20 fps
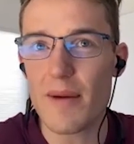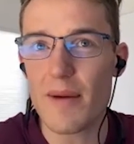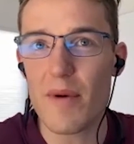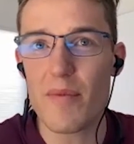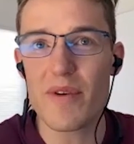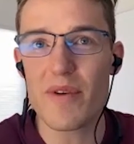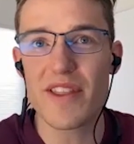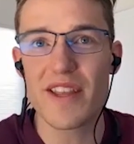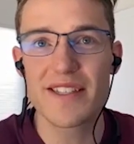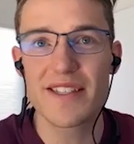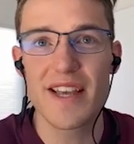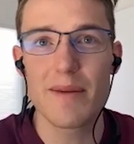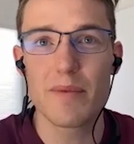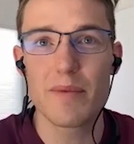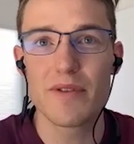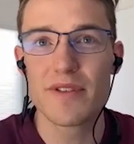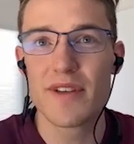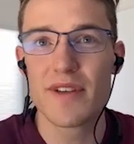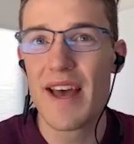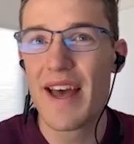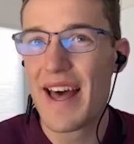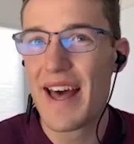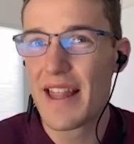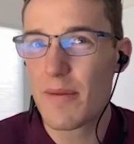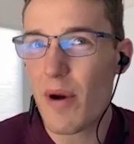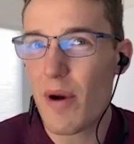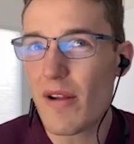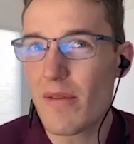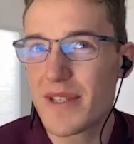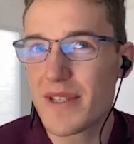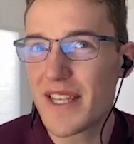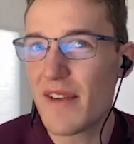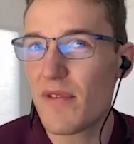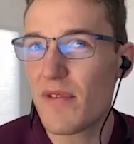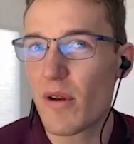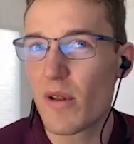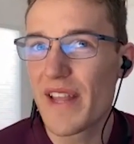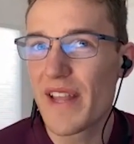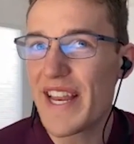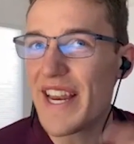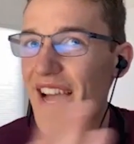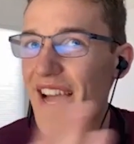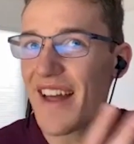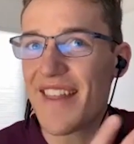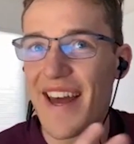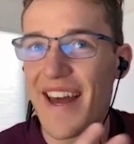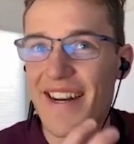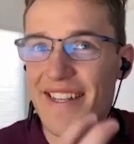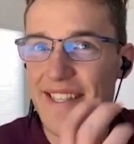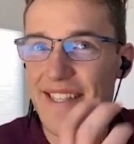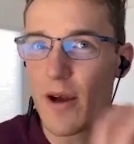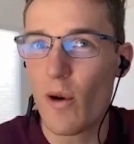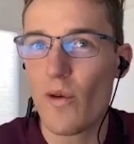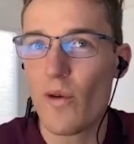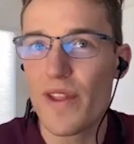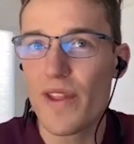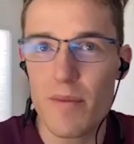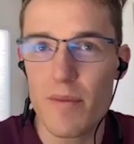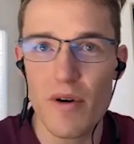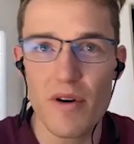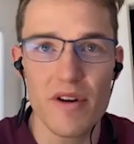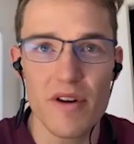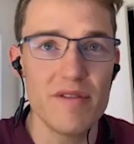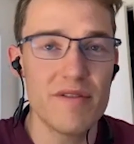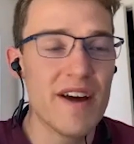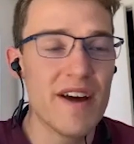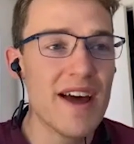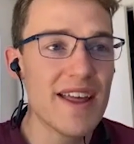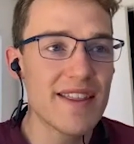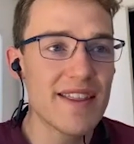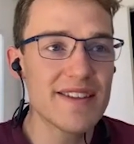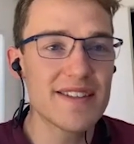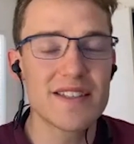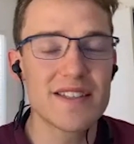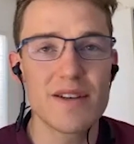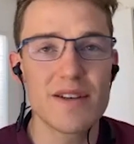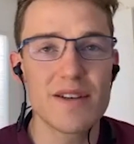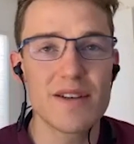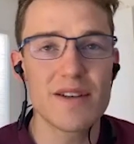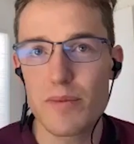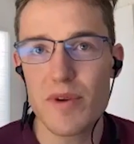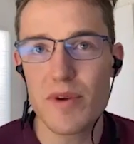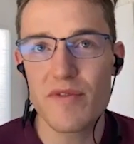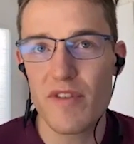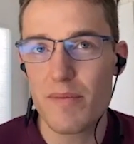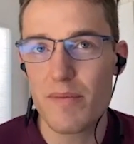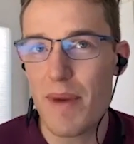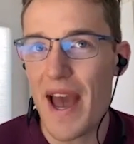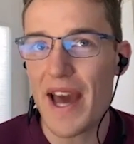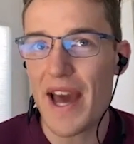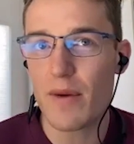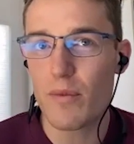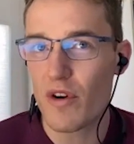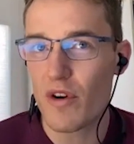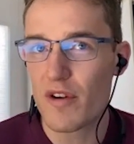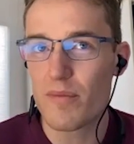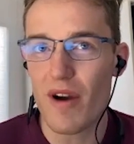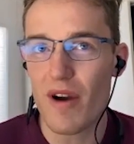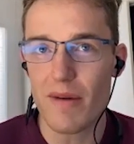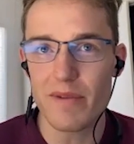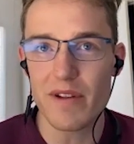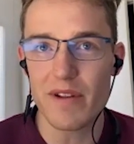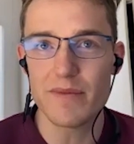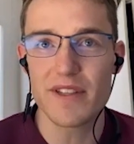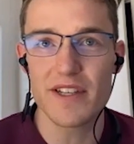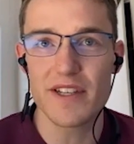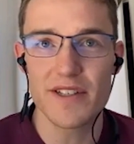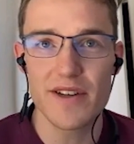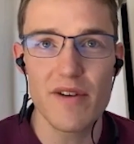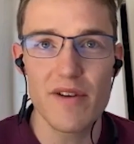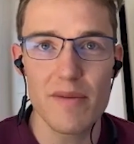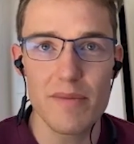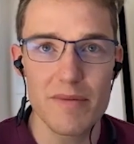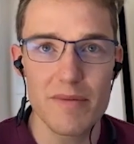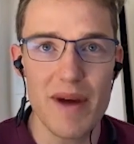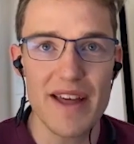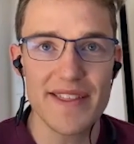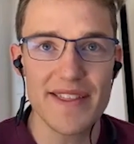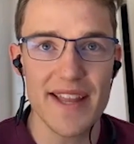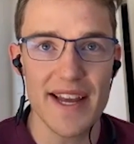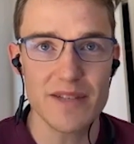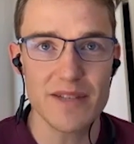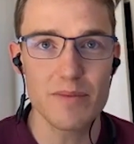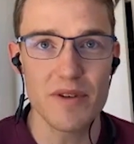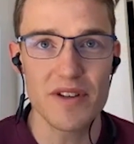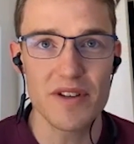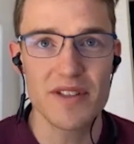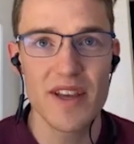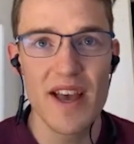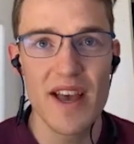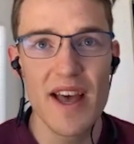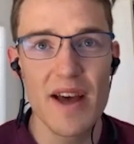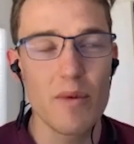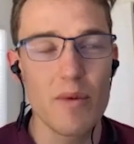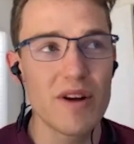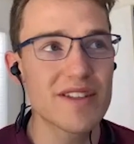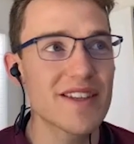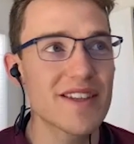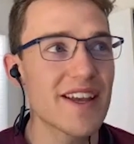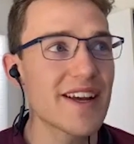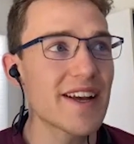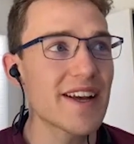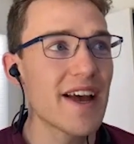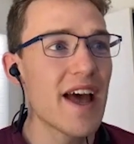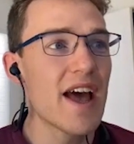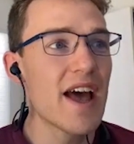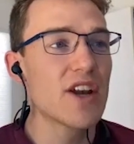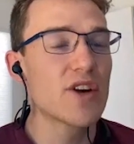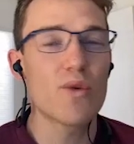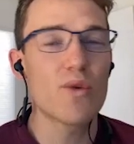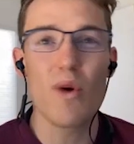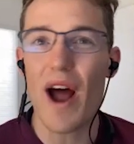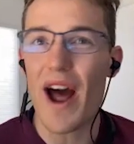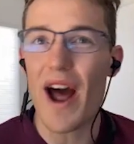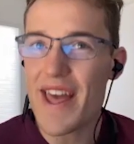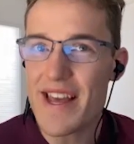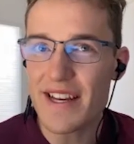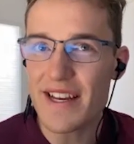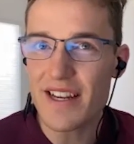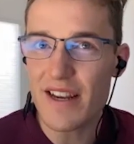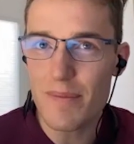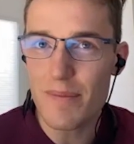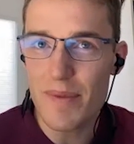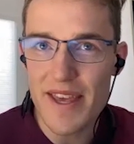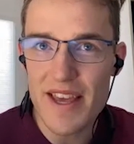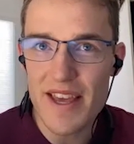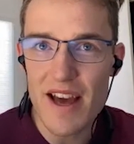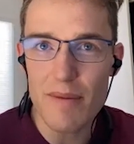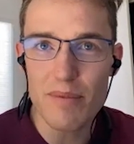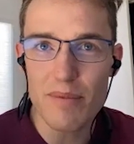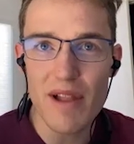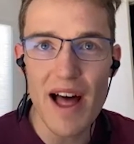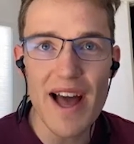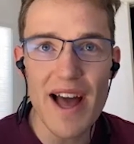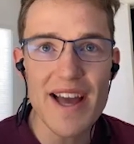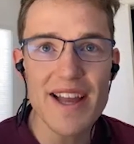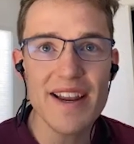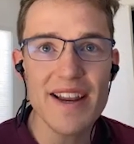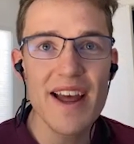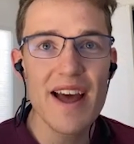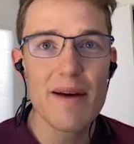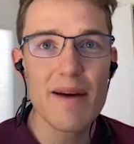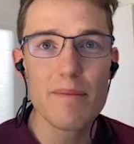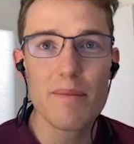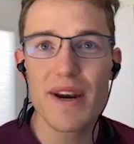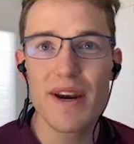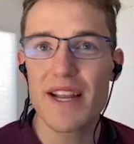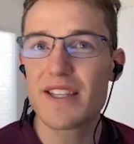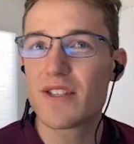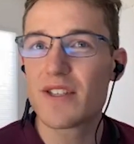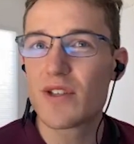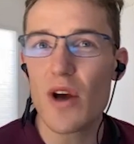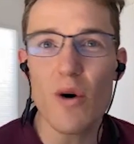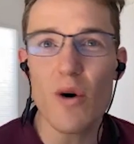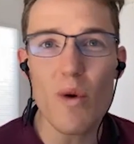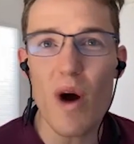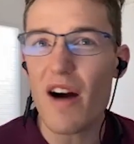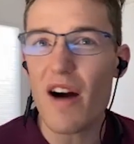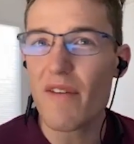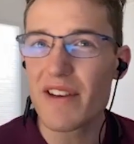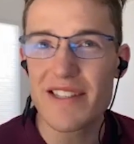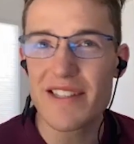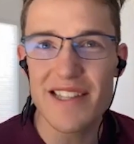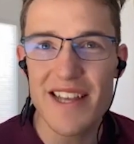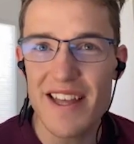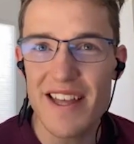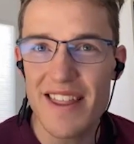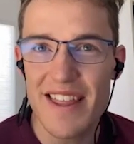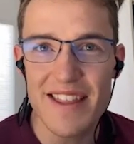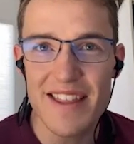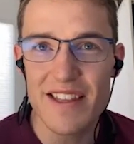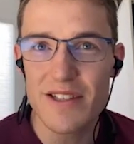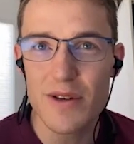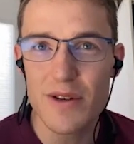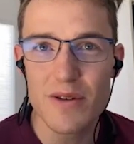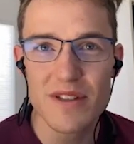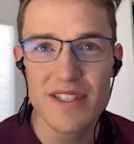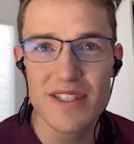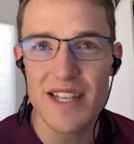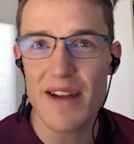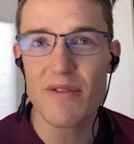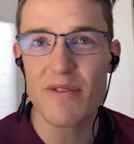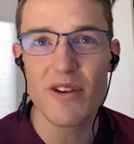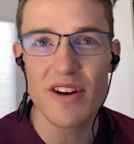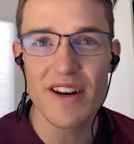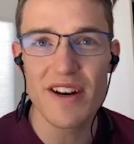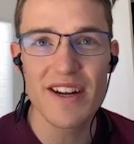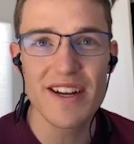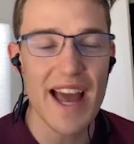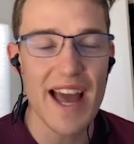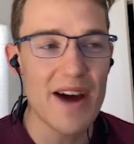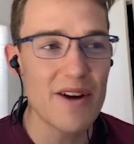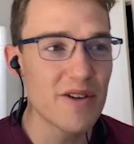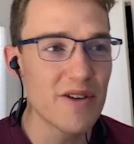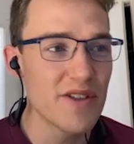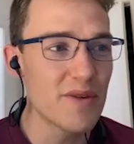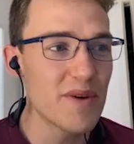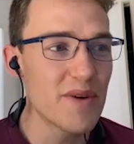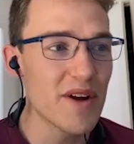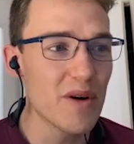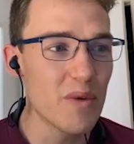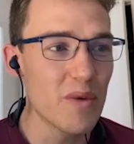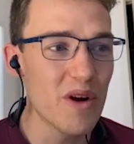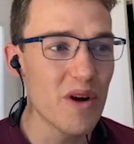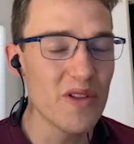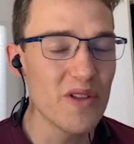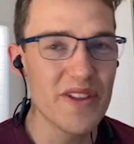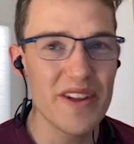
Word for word: come up with examples the problem is if you're leaning on that as the only motive this is a recipe for bad word problems that show up in math textbooks where it's like trying to be applied, but it's so obviously a thing the student's never going to encounter in the real world.